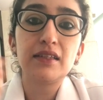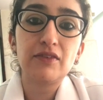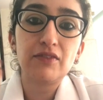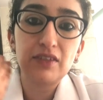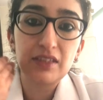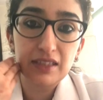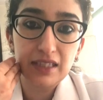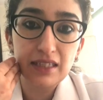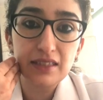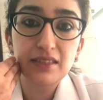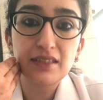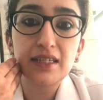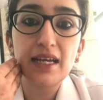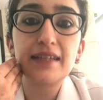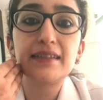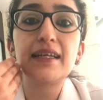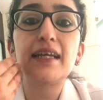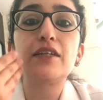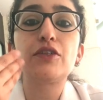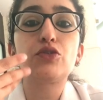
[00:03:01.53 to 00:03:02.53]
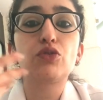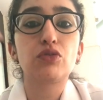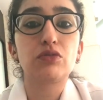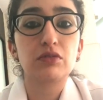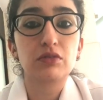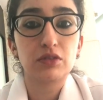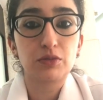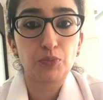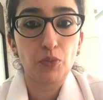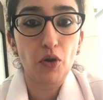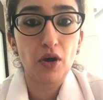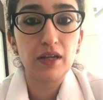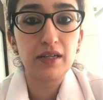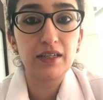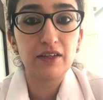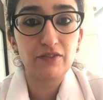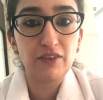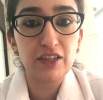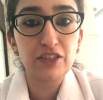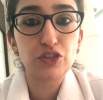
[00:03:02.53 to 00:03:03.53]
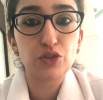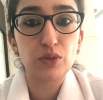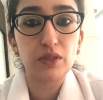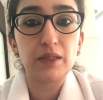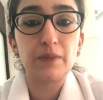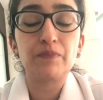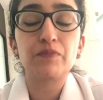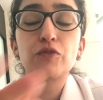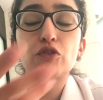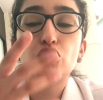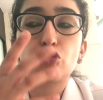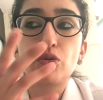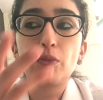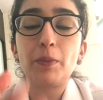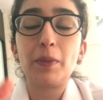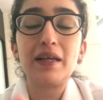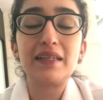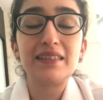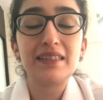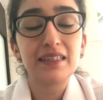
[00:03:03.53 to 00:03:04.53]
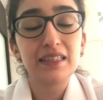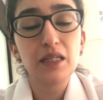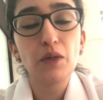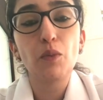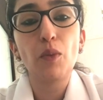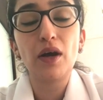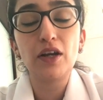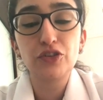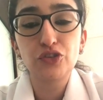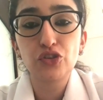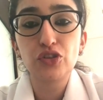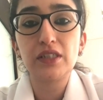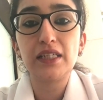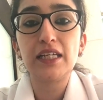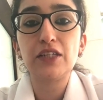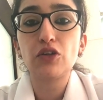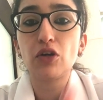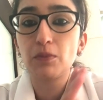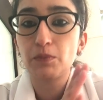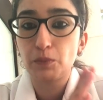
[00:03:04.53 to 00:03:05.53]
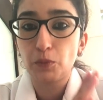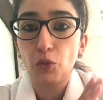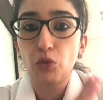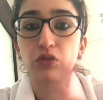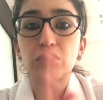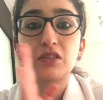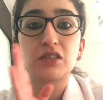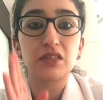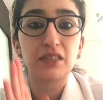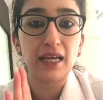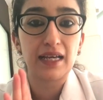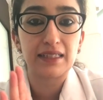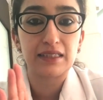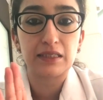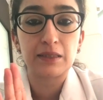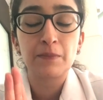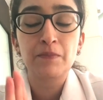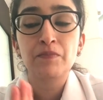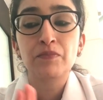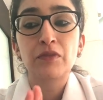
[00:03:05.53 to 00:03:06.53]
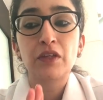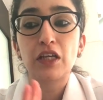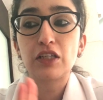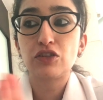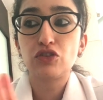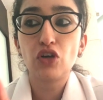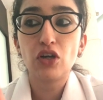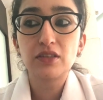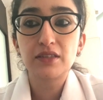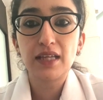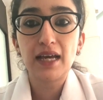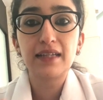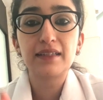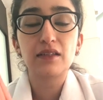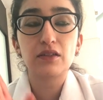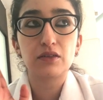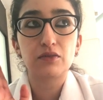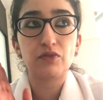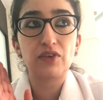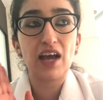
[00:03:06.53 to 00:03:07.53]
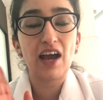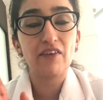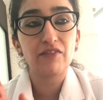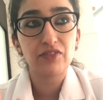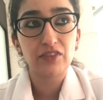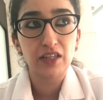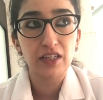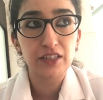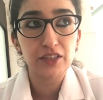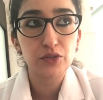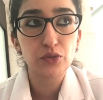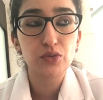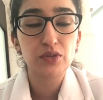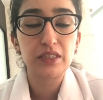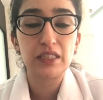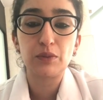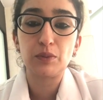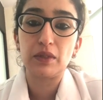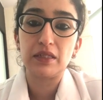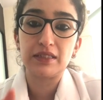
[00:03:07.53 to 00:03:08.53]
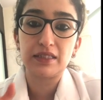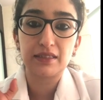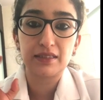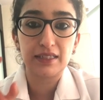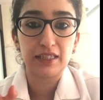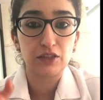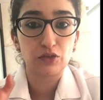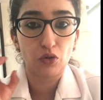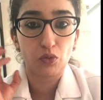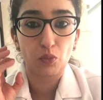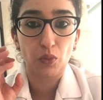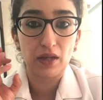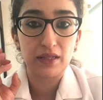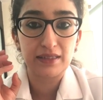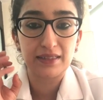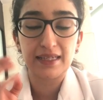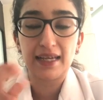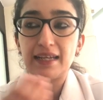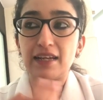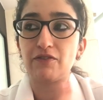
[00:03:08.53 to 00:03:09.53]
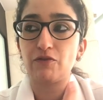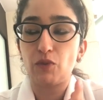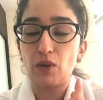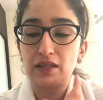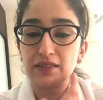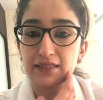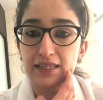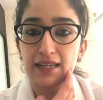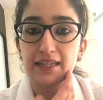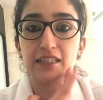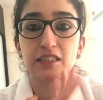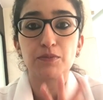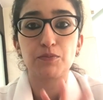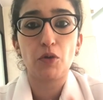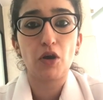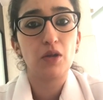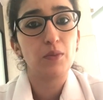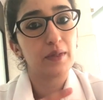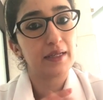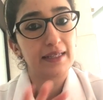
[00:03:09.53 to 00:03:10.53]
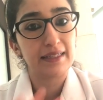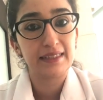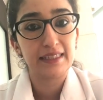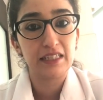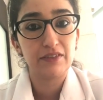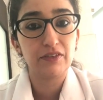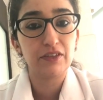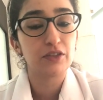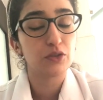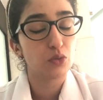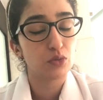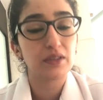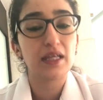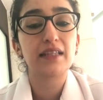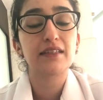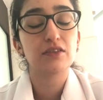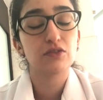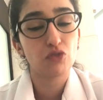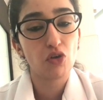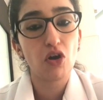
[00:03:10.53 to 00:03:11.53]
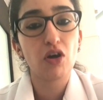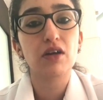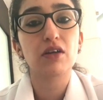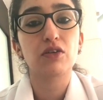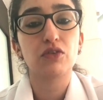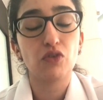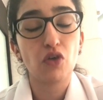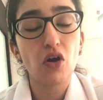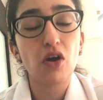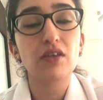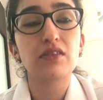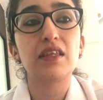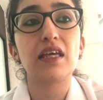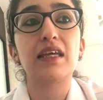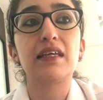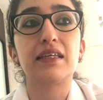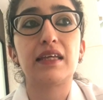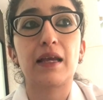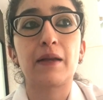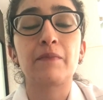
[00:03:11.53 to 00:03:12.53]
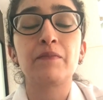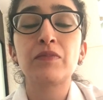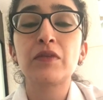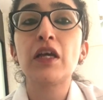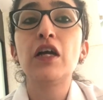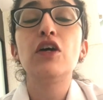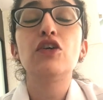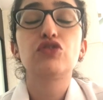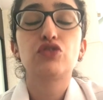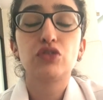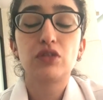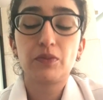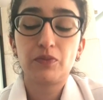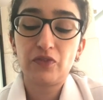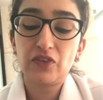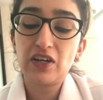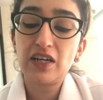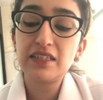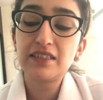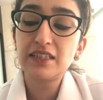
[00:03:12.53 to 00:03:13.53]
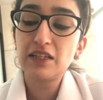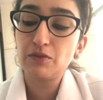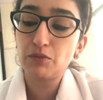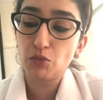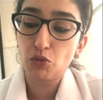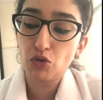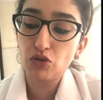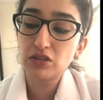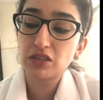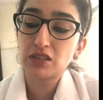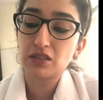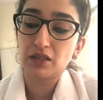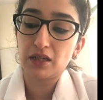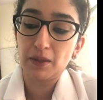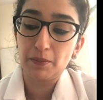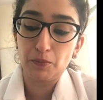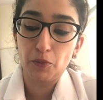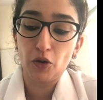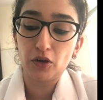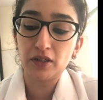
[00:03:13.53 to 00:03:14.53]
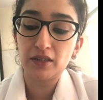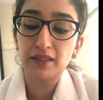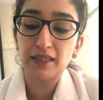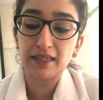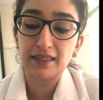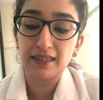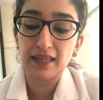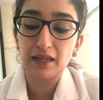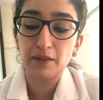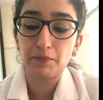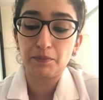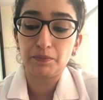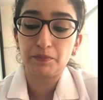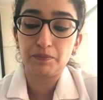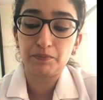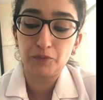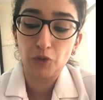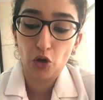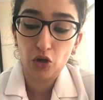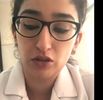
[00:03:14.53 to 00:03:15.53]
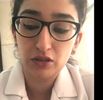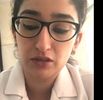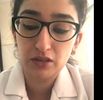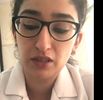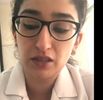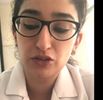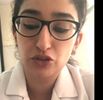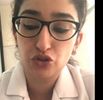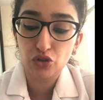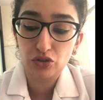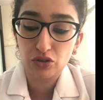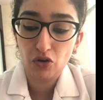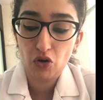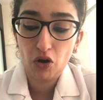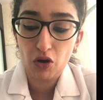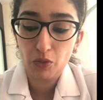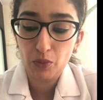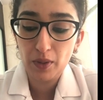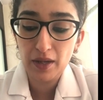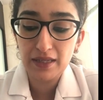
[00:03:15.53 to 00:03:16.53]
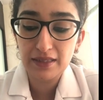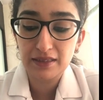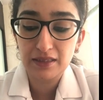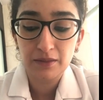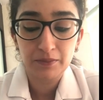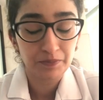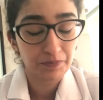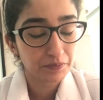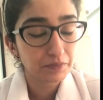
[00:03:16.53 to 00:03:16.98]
then even this side tends to spoil eventually. So basically one should eat on both sides. It's not that, that we have thirty-two teeth, we'll just eat on one side, if one side is spoiled, we can leave it. No, that's a wrong, wrong thinking. So the first and most important thing is that a doctor should always